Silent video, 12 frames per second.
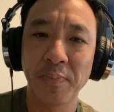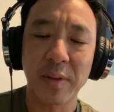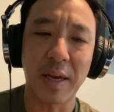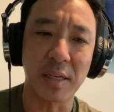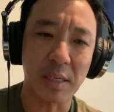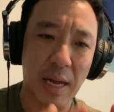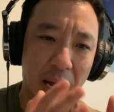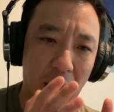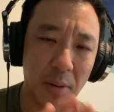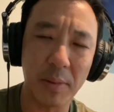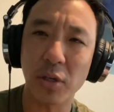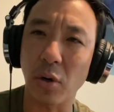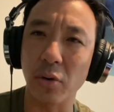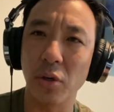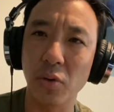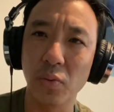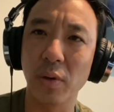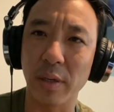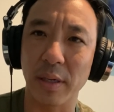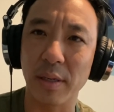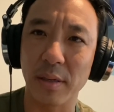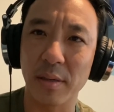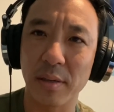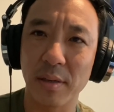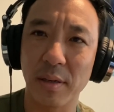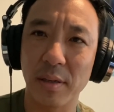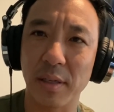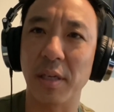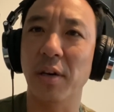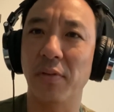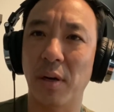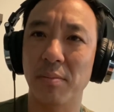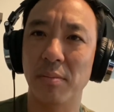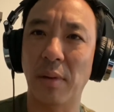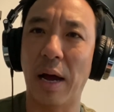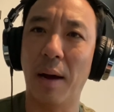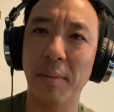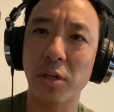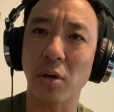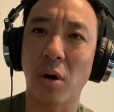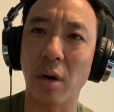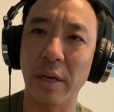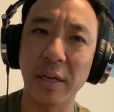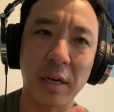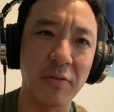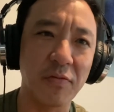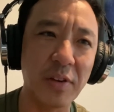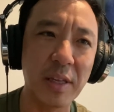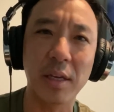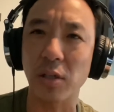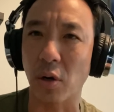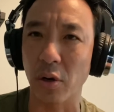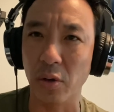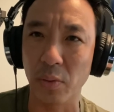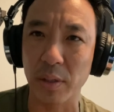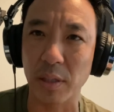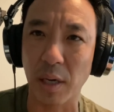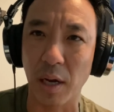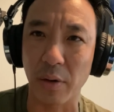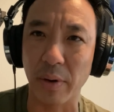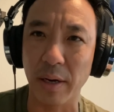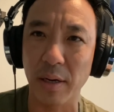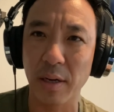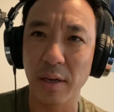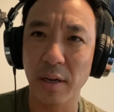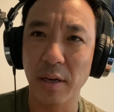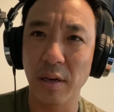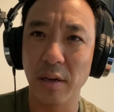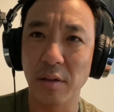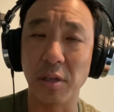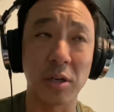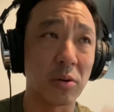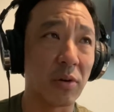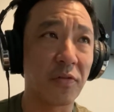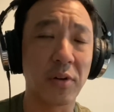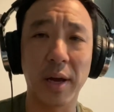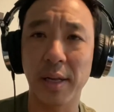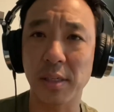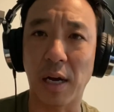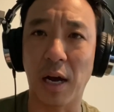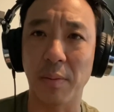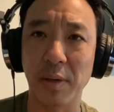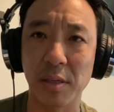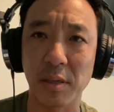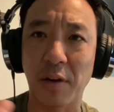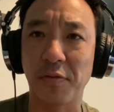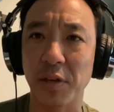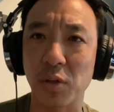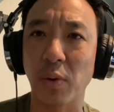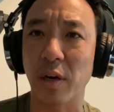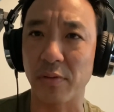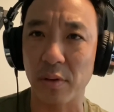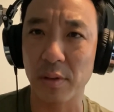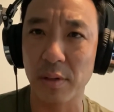Is how much are you willing to give up? How much inconvenience are you willing to tolerate? Dinner with friends, hobbies, Netflix, whatever.